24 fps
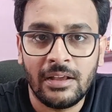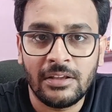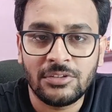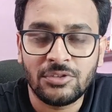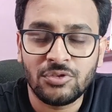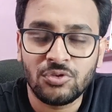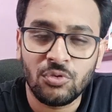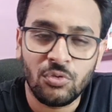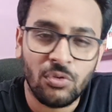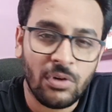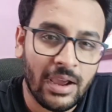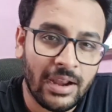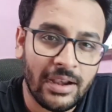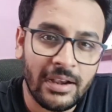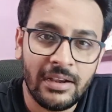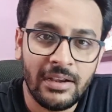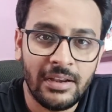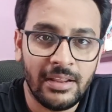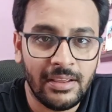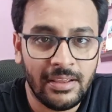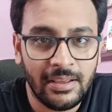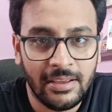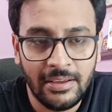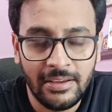So
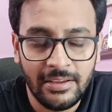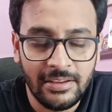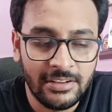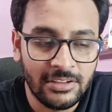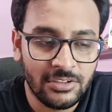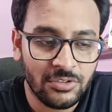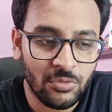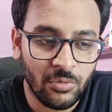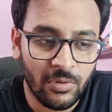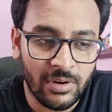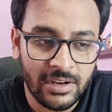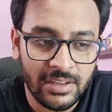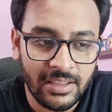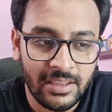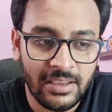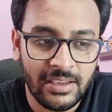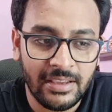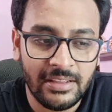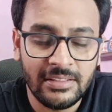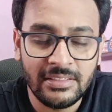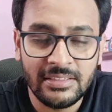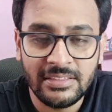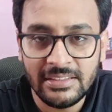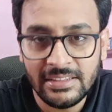currently he is working
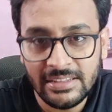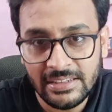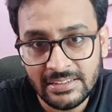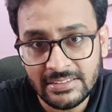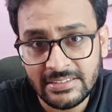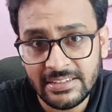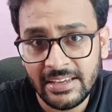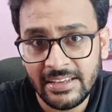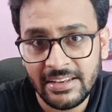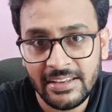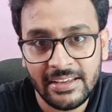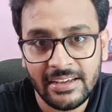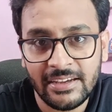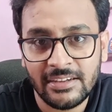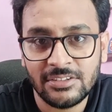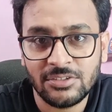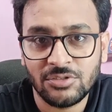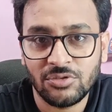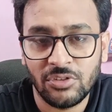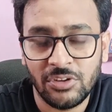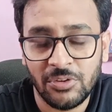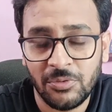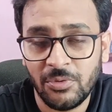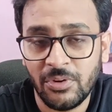in these areas.
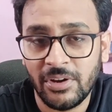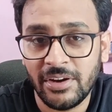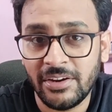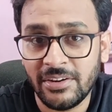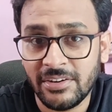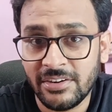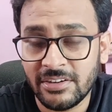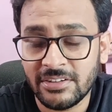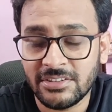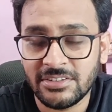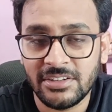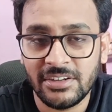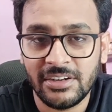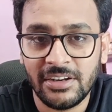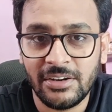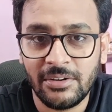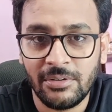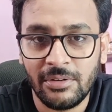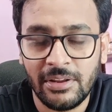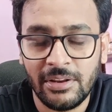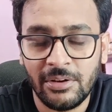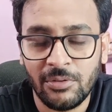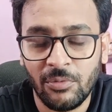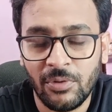So if you are interested
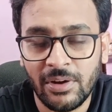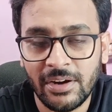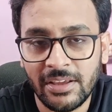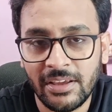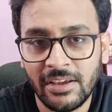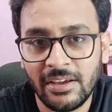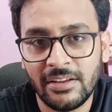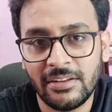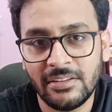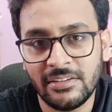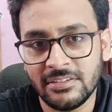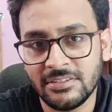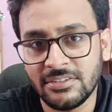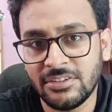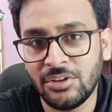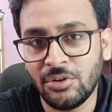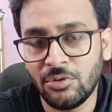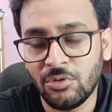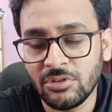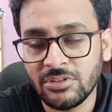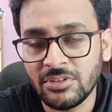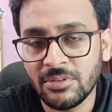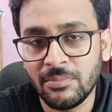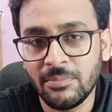in working in this
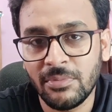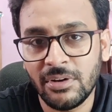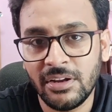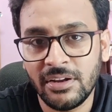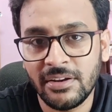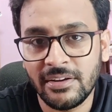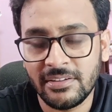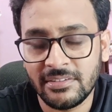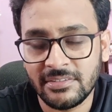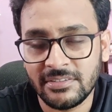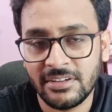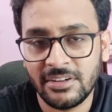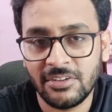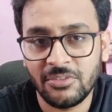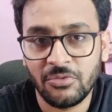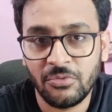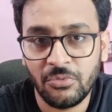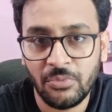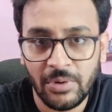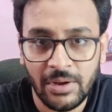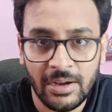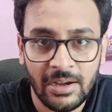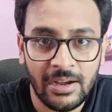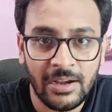neurosymbolic reasoning
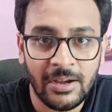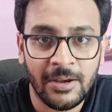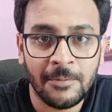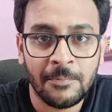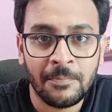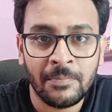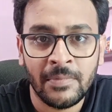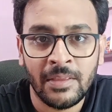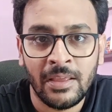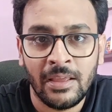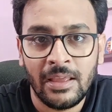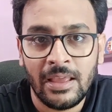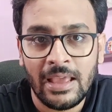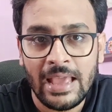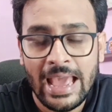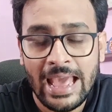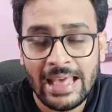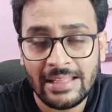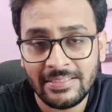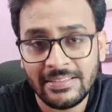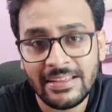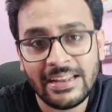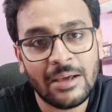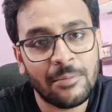field
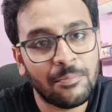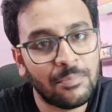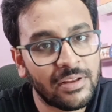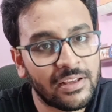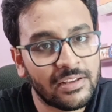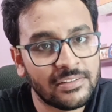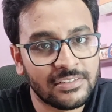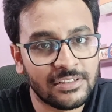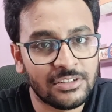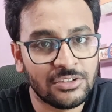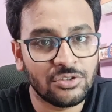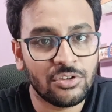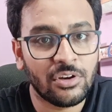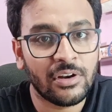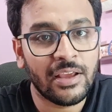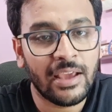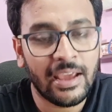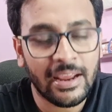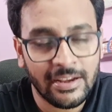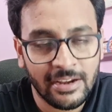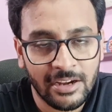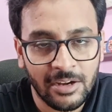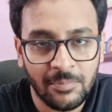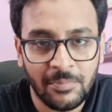and their applications for
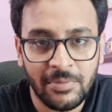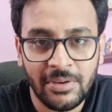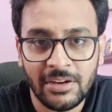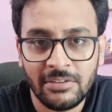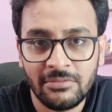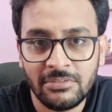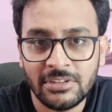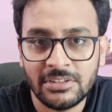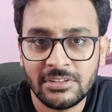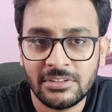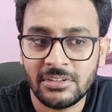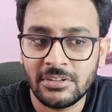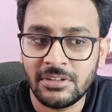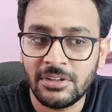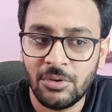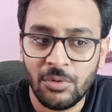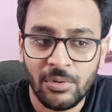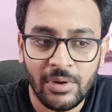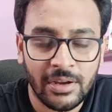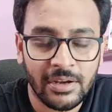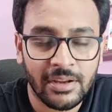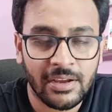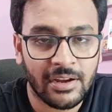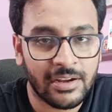NLP and vision, you
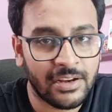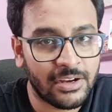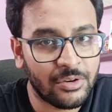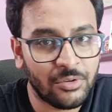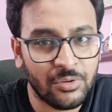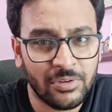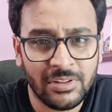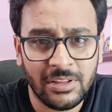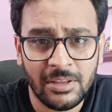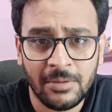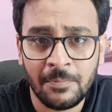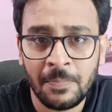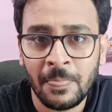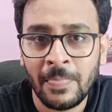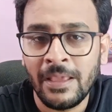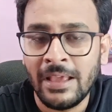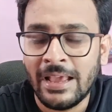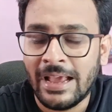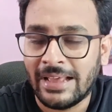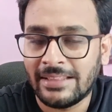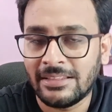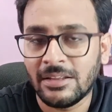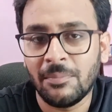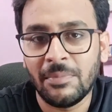can connect with him.
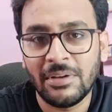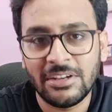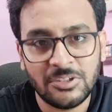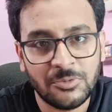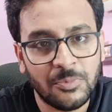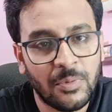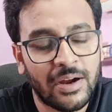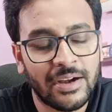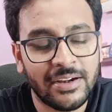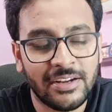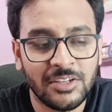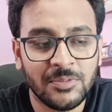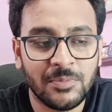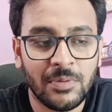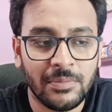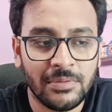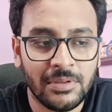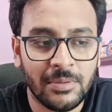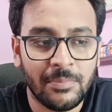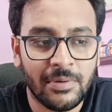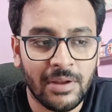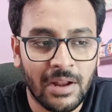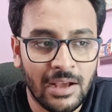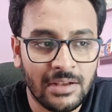And the best part is
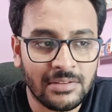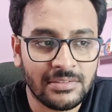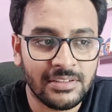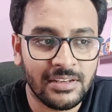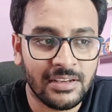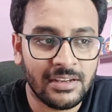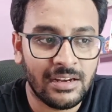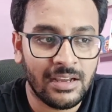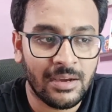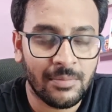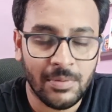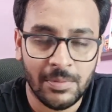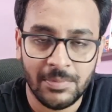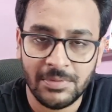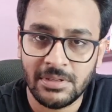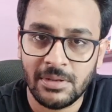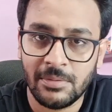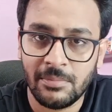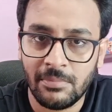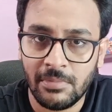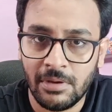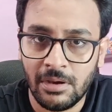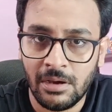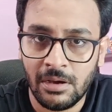Professor Parag Singla, Professor
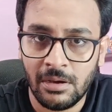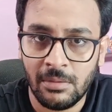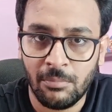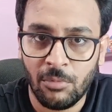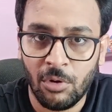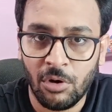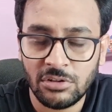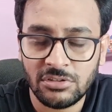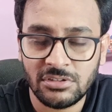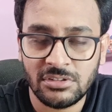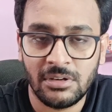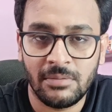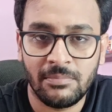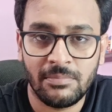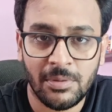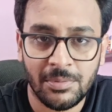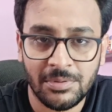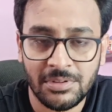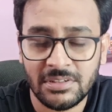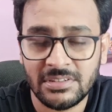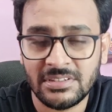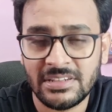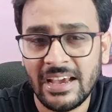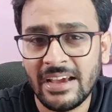Masoom,
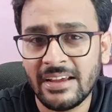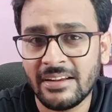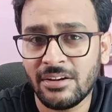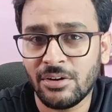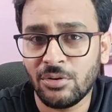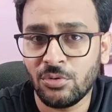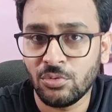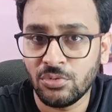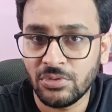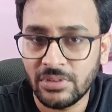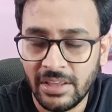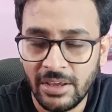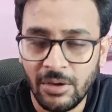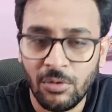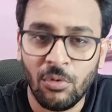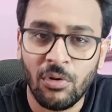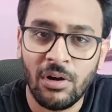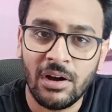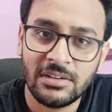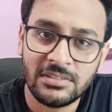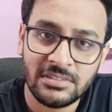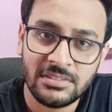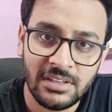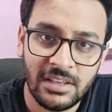Professor Sanu, they
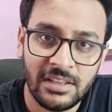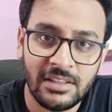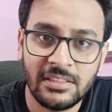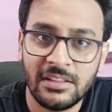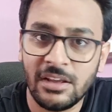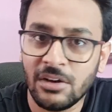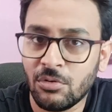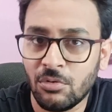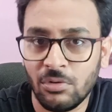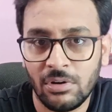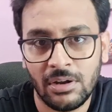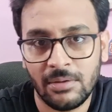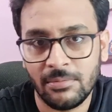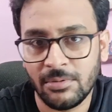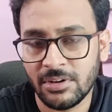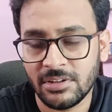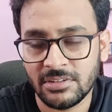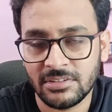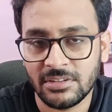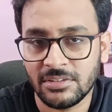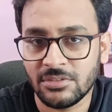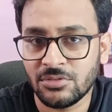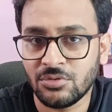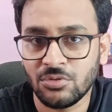work in the collaboration.